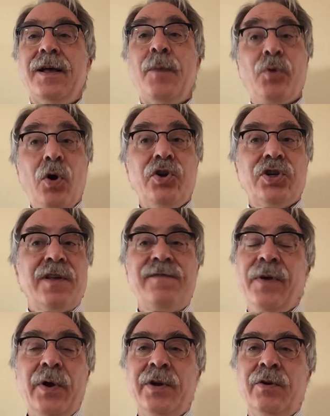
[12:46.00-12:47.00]
approached us
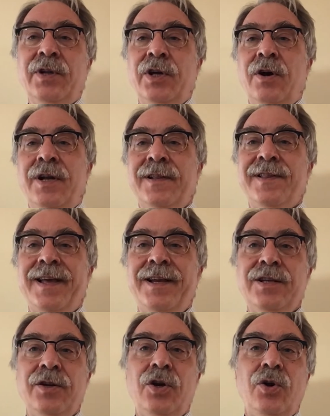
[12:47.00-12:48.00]
very early on and
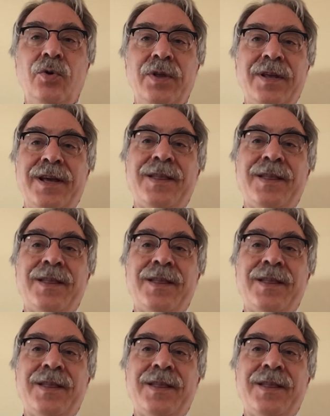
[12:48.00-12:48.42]
said, you know,